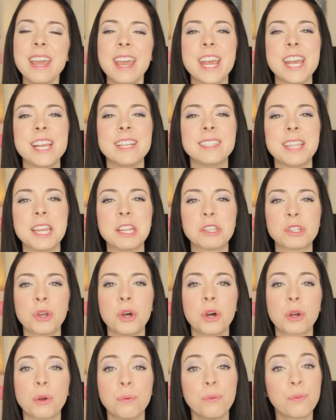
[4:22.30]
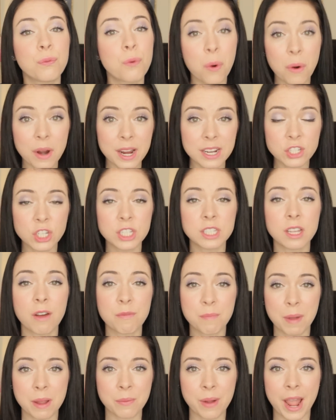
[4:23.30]
is they took 4 inches
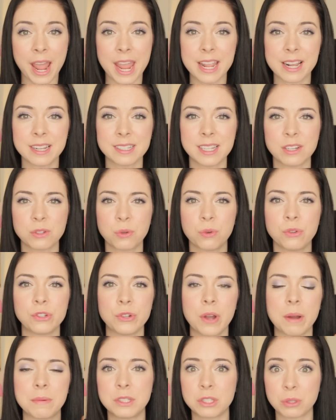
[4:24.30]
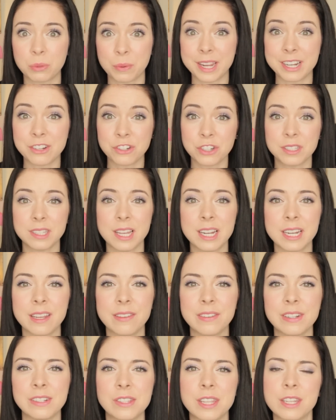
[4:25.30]
off my right, because I told you I was 3 inches
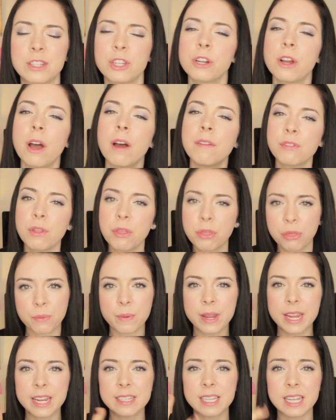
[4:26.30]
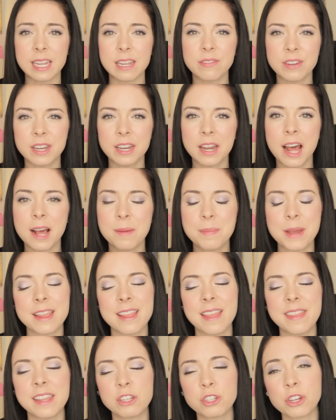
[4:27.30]
uneven. So they took off the 3 to even it up, and
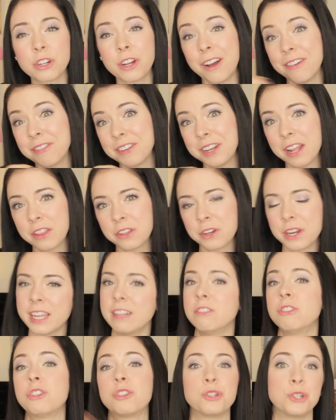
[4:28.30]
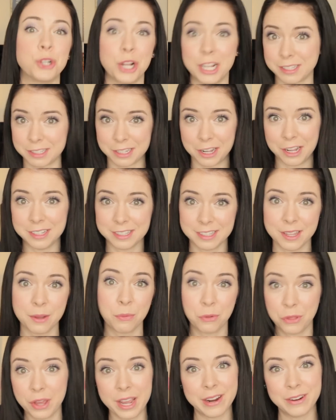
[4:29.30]
then they took off another inch just because they
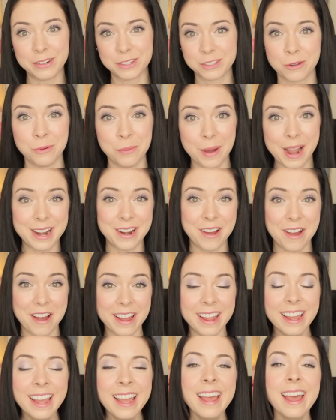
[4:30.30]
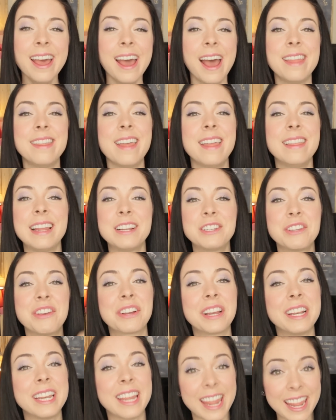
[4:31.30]
were there, so why not? And then they
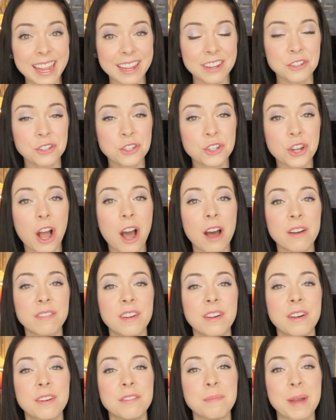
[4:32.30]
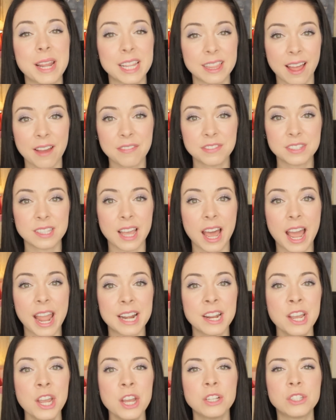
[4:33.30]
took an inch off of my left
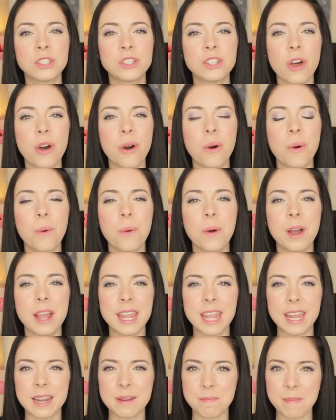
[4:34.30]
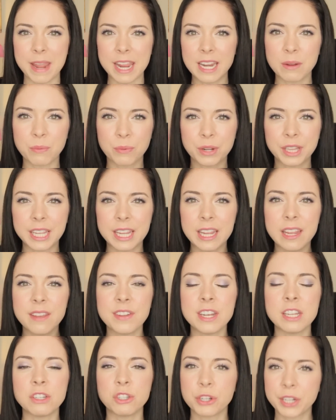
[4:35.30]
side. So it made it really
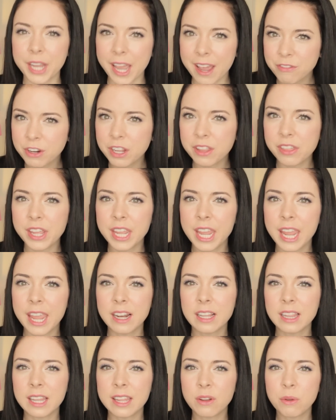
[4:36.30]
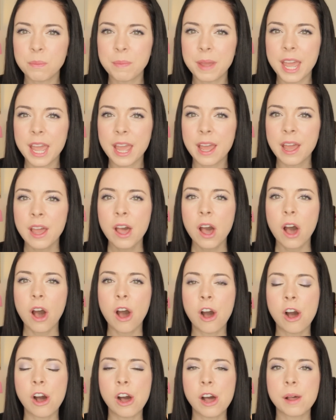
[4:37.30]
even. It took everything in a little bit.
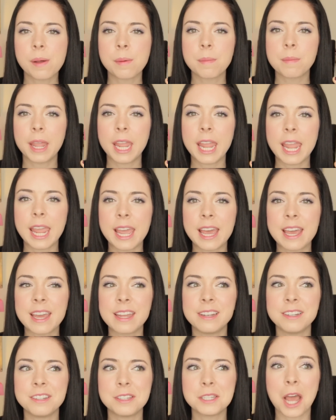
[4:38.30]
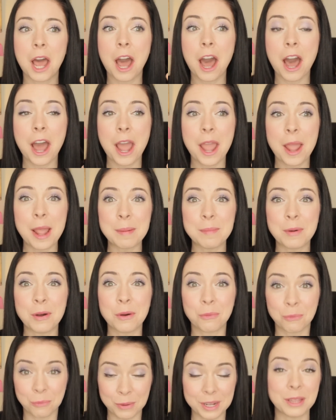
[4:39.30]
and I'm
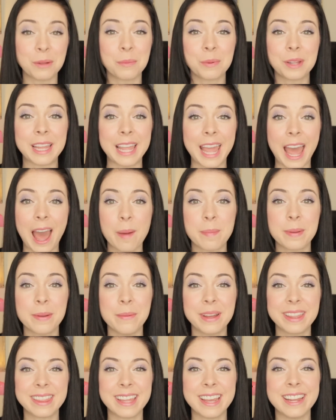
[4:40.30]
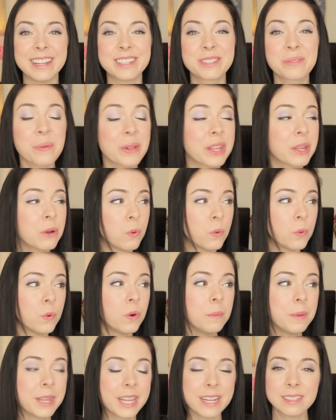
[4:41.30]
really, really happy with it. It's really
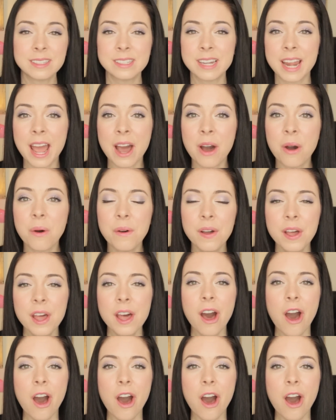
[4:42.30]
cool because now